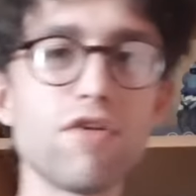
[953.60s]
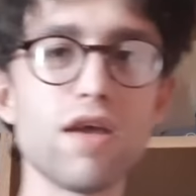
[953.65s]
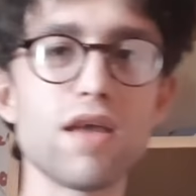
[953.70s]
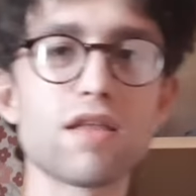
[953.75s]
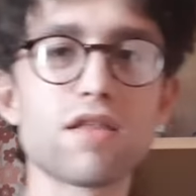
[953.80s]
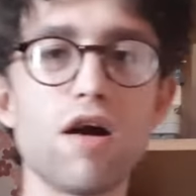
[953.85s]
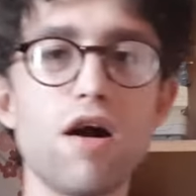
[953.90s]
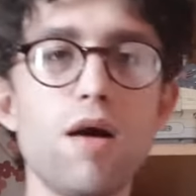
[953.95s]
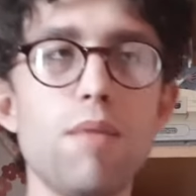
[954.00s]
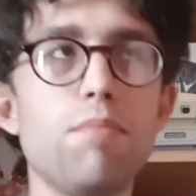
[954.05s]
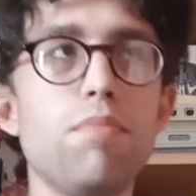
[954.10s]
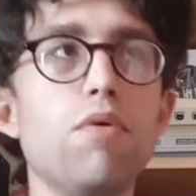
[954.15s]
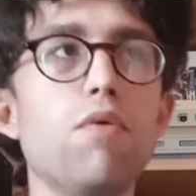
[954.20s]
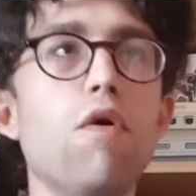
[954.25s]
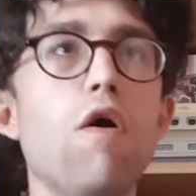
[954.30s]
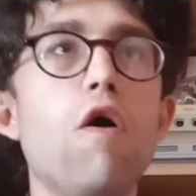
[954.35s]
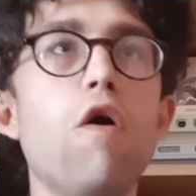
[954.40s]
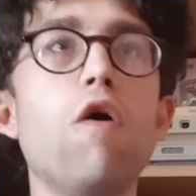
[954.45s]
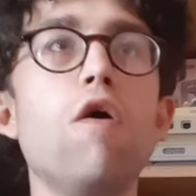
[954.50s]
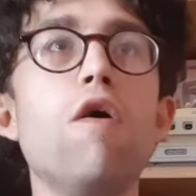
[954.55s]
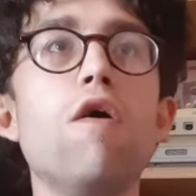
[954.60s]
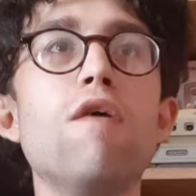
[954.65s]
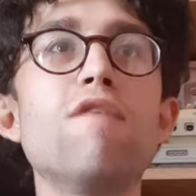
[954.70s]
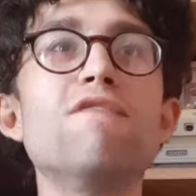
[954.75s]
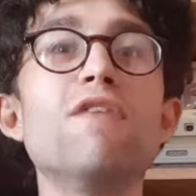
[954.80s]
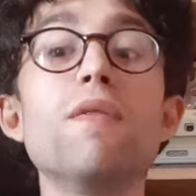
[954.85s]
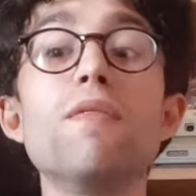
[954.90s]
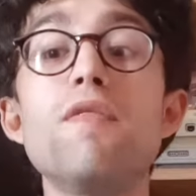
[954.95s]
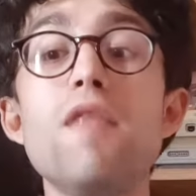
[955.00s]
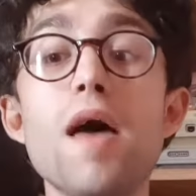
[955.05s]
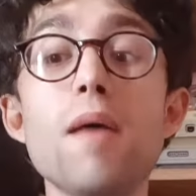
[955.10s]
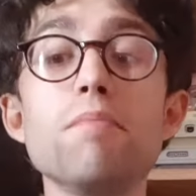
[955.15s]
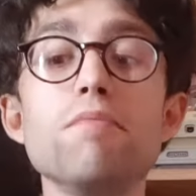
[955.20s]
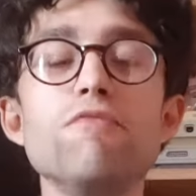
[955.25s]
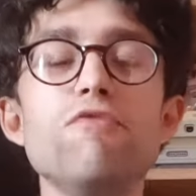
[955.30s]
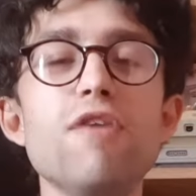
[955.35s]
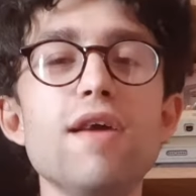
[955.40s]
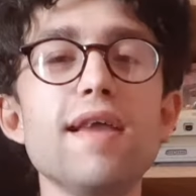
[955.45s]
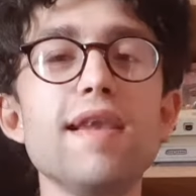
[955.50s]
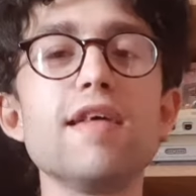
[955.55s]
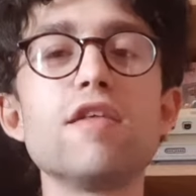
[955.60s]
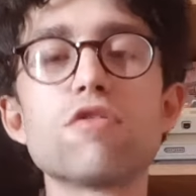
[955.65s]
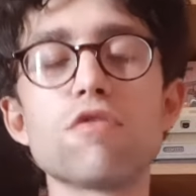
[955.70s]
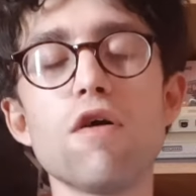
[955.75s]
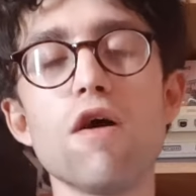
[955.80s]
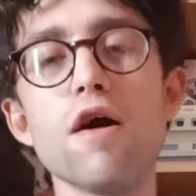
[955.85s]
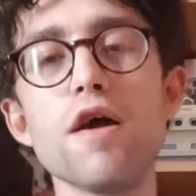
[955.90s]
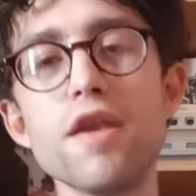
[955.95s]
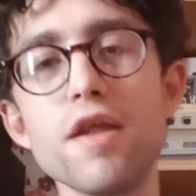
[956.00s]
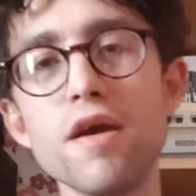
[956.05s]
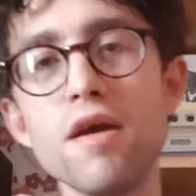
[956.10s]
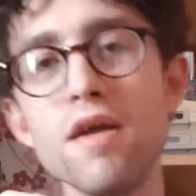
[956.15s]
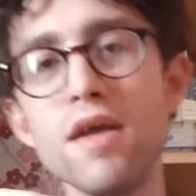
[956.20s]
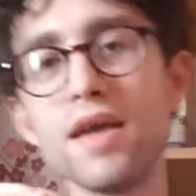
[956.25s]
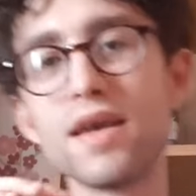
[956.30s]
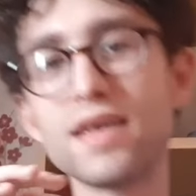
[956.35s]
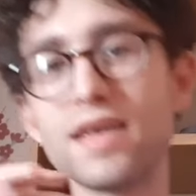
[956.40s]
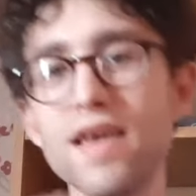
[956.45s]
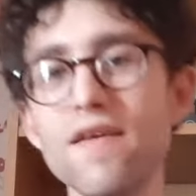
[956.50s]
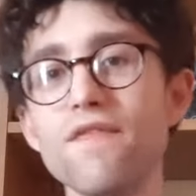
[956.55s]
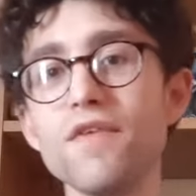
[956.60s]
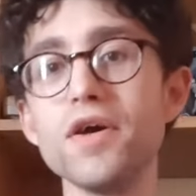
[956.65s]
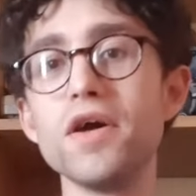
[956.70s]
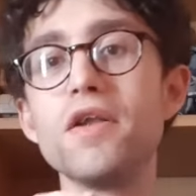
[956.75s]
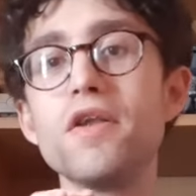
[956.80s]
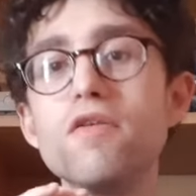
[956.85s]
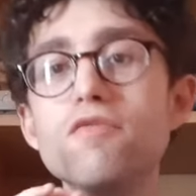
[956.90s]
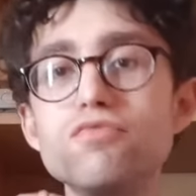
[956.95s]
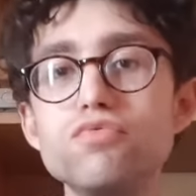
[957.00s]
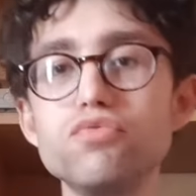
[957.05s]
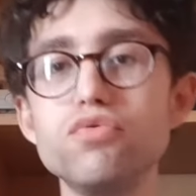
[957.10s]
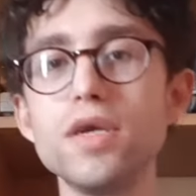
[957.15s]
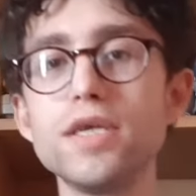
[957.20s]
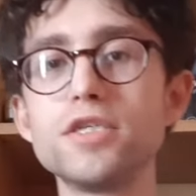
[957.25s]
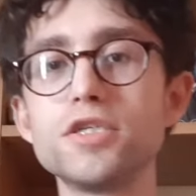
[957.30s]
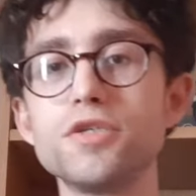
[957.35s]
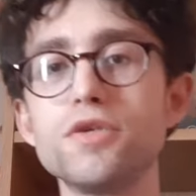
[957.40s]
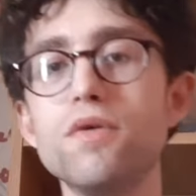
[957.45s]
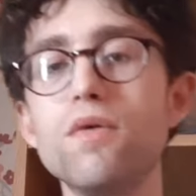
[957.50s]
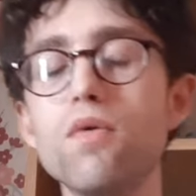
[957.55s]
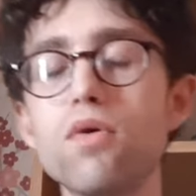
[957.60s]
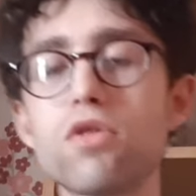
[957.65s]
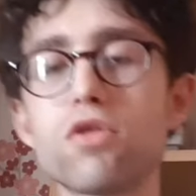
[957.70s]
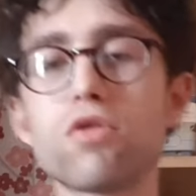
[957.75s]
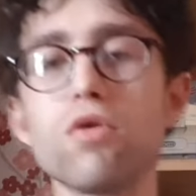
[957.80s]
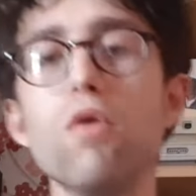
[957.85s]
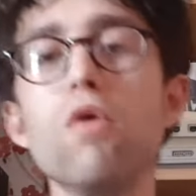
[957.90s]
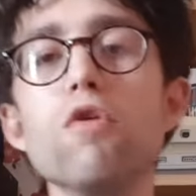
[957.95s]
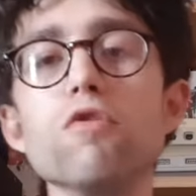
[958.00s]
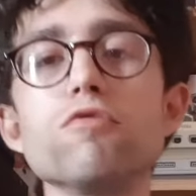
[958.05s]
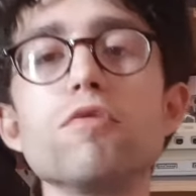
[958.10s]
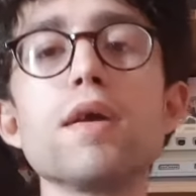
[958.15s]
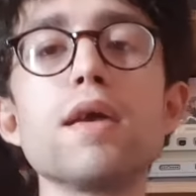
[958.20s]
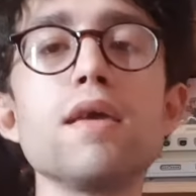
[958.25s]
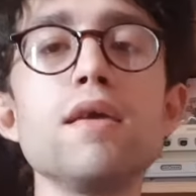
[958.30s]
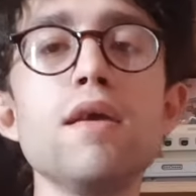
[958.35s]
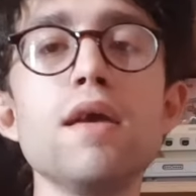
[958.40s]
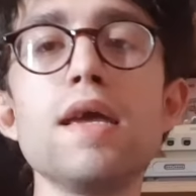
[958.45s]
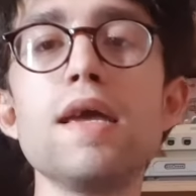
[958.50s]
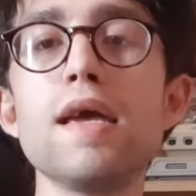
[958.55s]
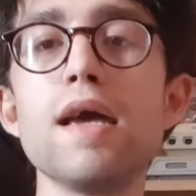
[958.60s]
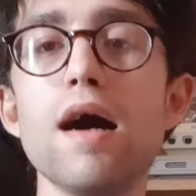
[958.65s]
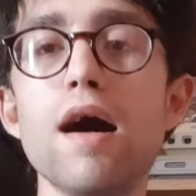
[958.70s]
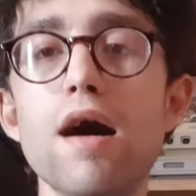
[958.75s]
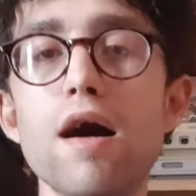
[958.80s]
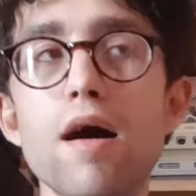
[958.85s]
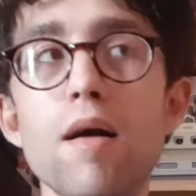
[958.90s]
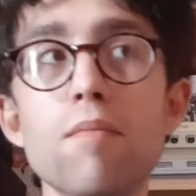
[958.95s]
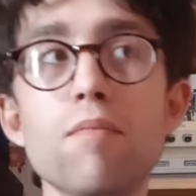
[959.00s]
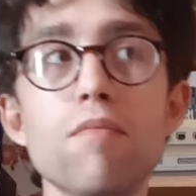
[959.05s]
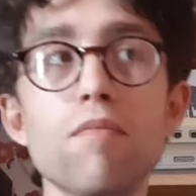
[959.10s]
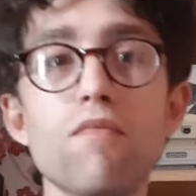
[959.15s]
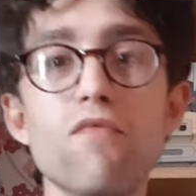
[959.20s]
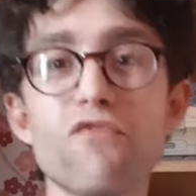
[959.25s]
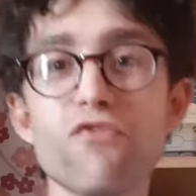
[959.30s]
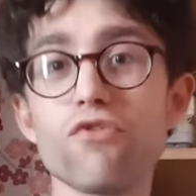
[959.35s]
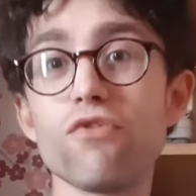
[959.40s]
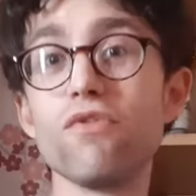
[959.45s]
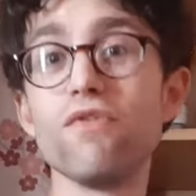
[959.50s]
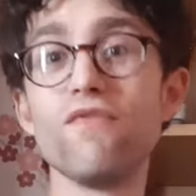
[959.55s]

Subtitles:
example of them really trying to give an original story through